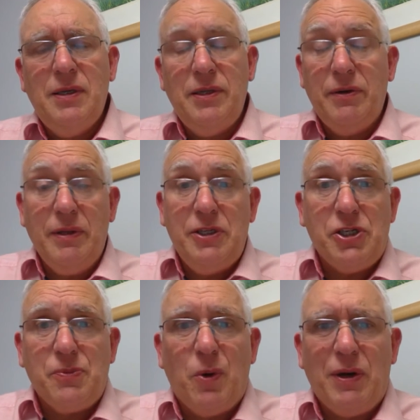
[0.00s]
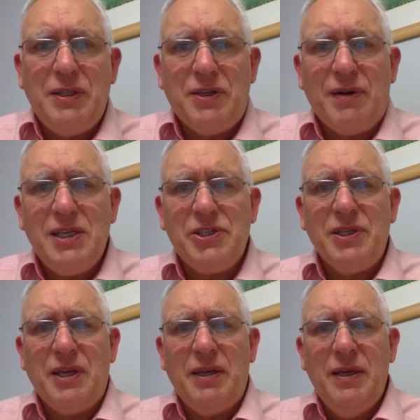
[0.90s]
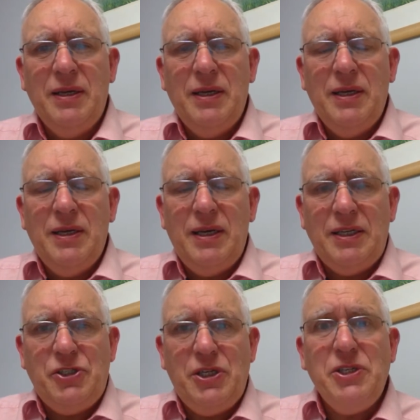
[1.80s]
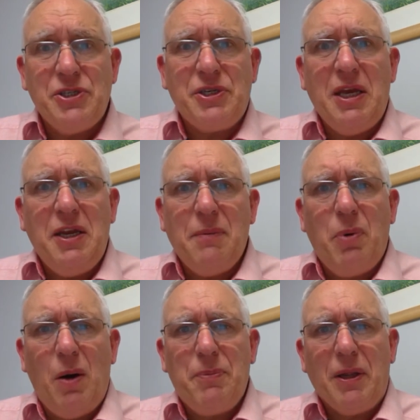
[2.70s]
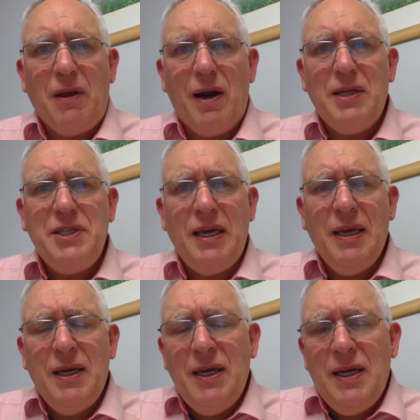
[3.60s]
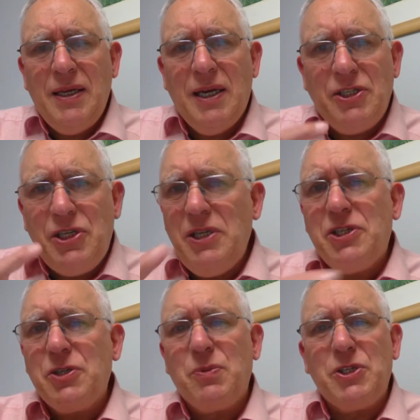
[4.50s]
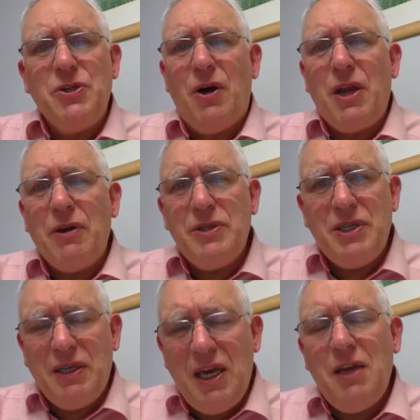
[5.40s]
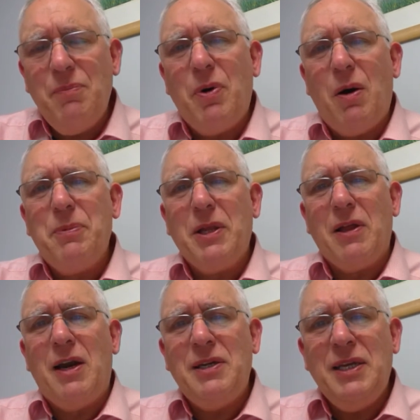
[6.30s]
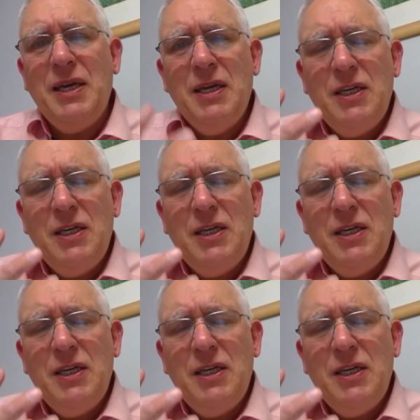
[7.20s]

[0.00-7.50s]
They're really just more interested in Jesus gaining popularity. Yet Jesus was not out to gain popularity.